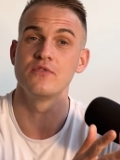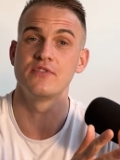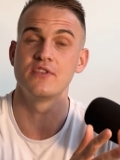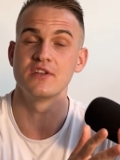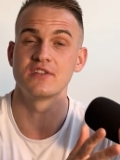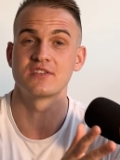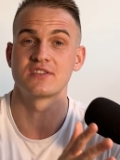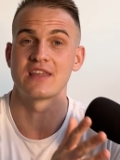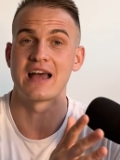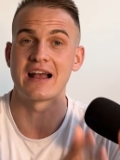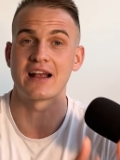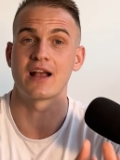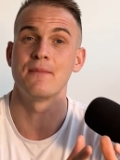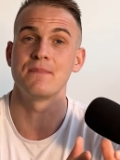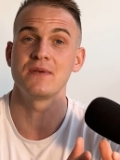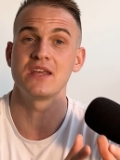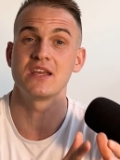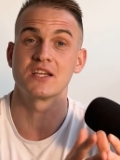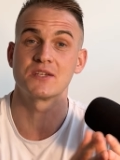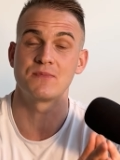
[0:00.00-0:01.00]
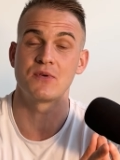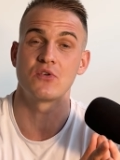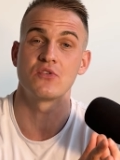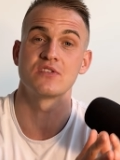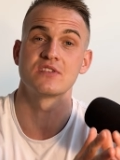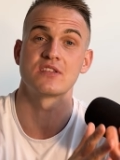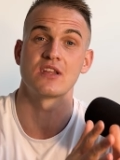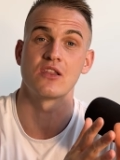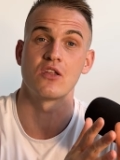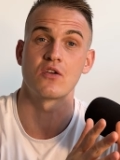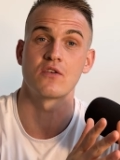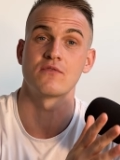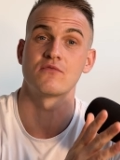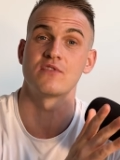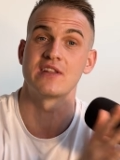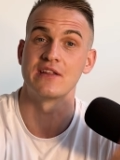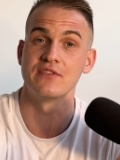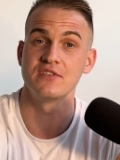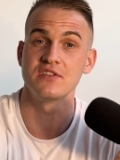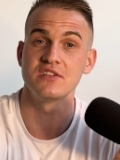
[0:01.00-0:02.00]
that that company experienced a lot of
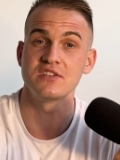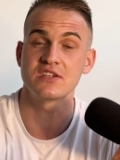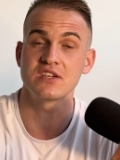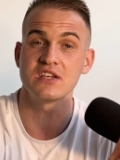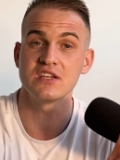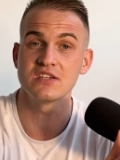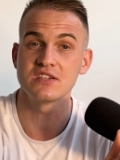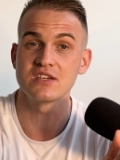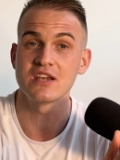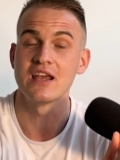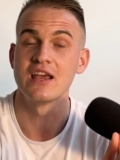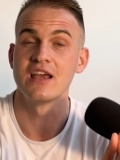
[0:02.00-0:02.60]
redundancies,